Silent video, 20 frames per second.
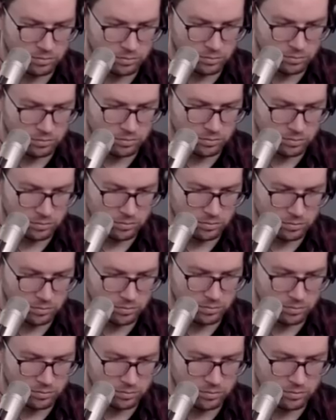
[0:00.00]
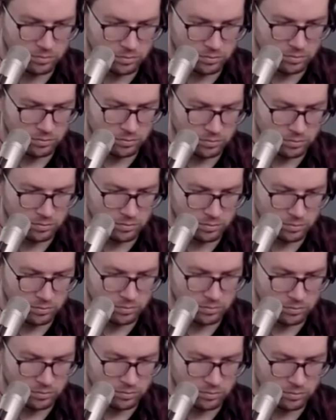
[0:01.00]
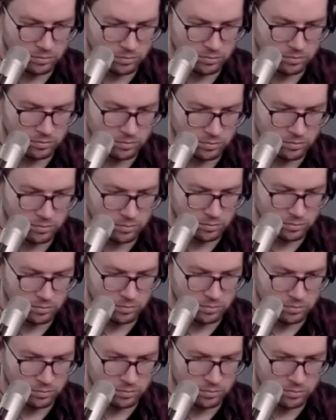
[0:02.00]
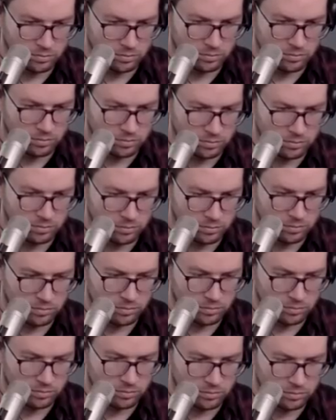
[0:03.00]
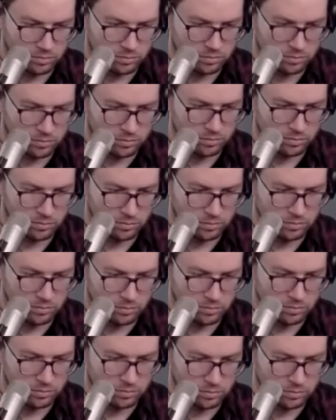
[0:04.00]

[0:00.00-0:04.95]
(silent)